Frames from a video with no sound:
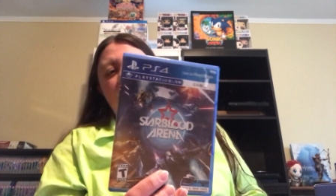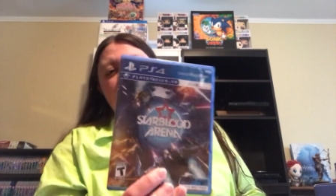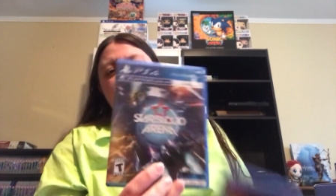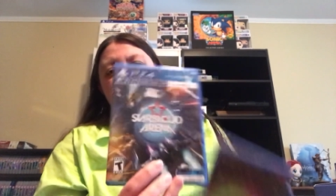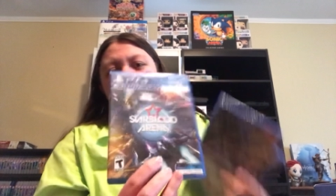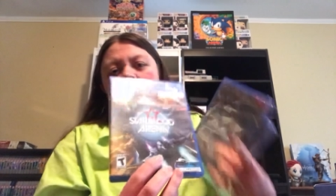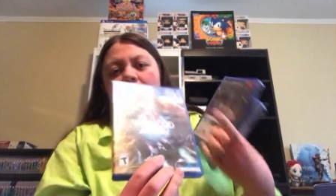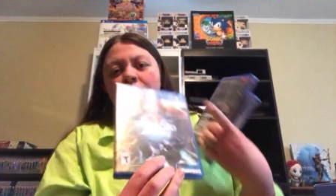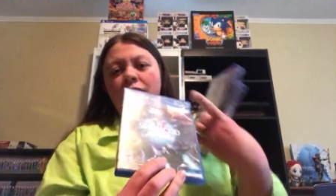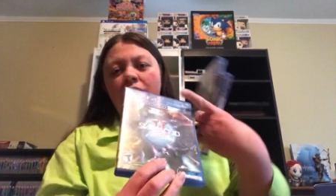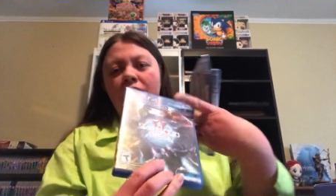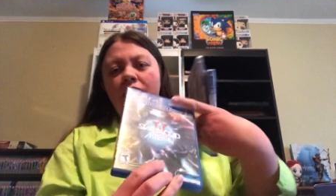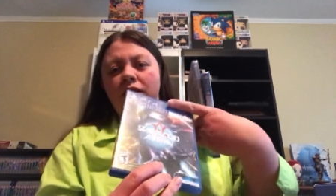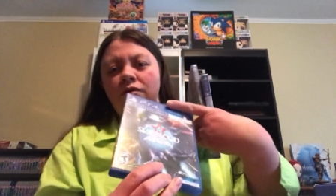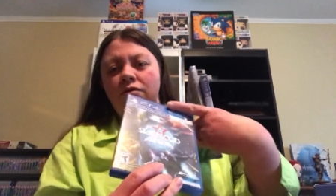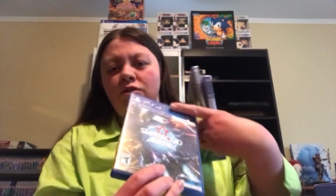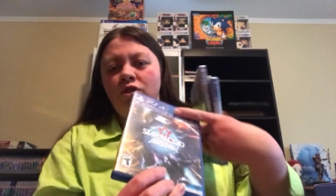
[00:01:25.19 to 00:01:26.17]
GameStop, and
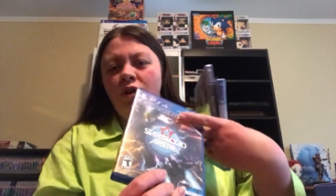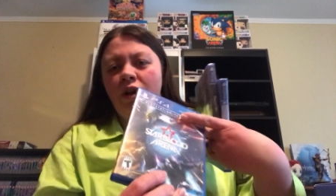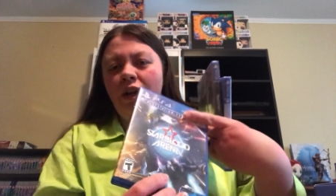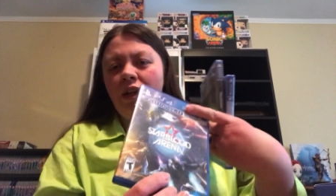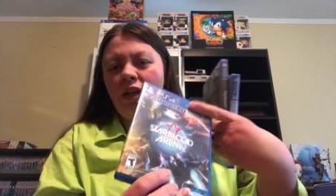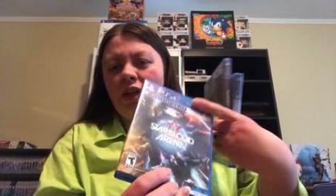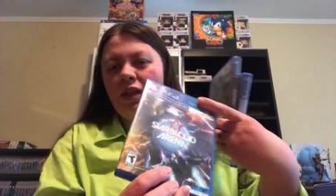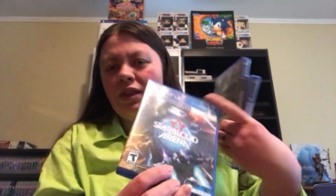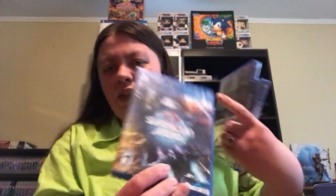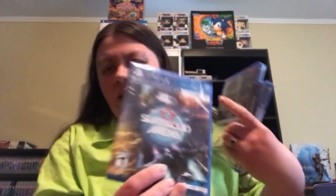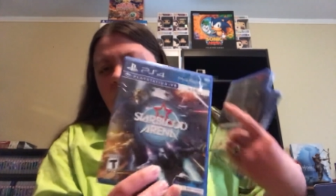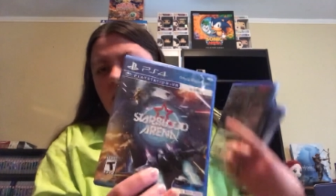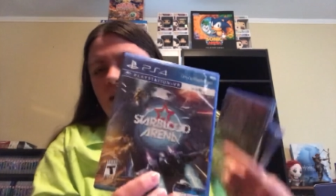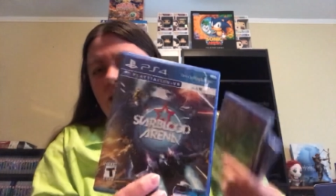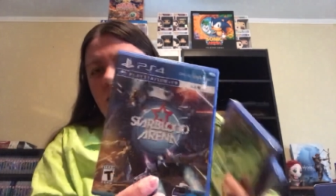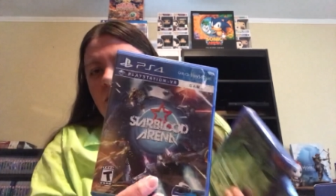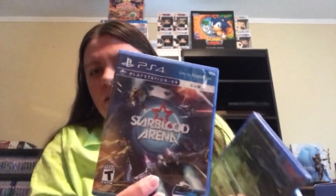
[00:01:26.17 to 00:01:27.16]
I tried to get that
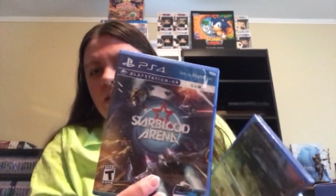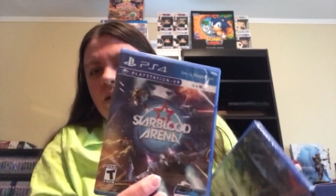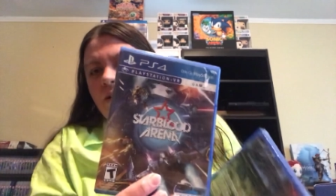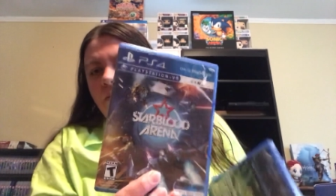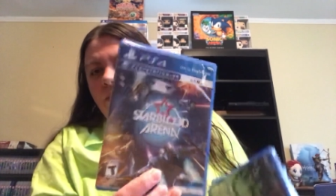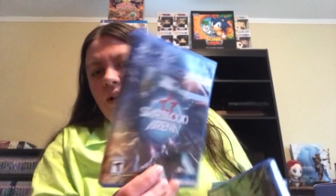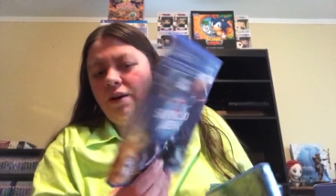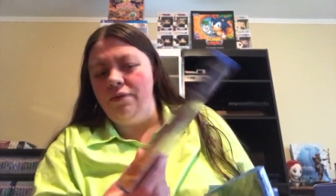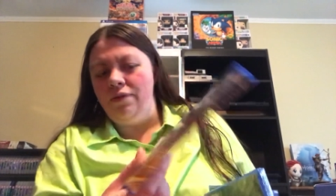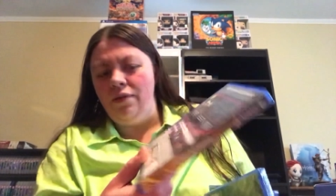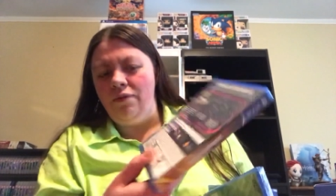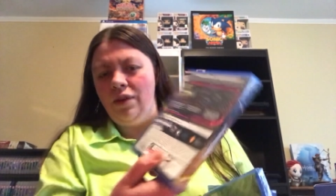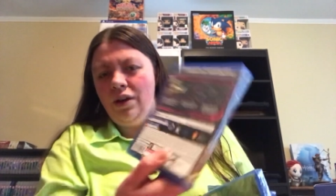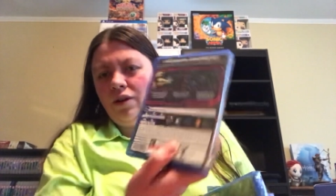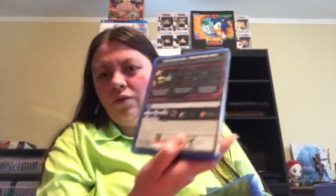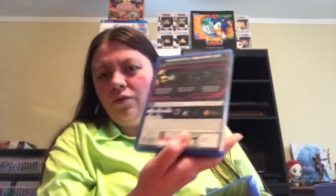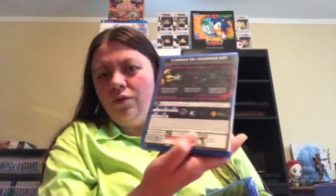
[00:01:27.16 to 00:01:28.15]
adhesive off
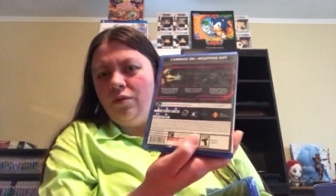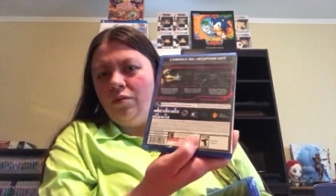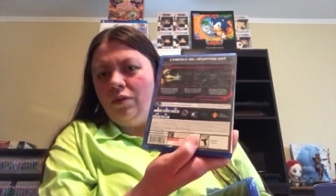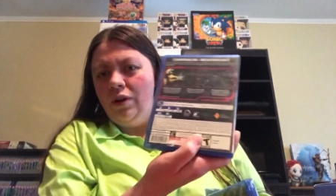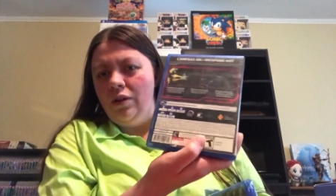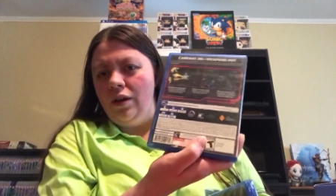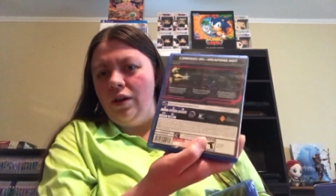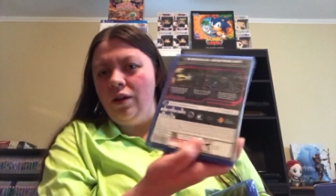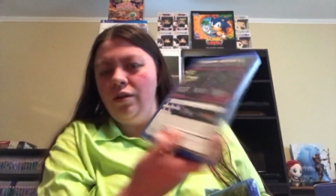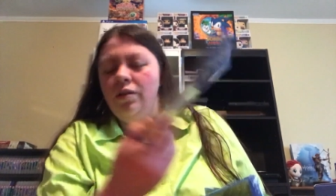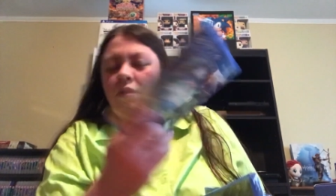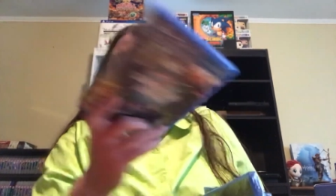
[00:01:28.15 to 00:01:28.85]
of there from where the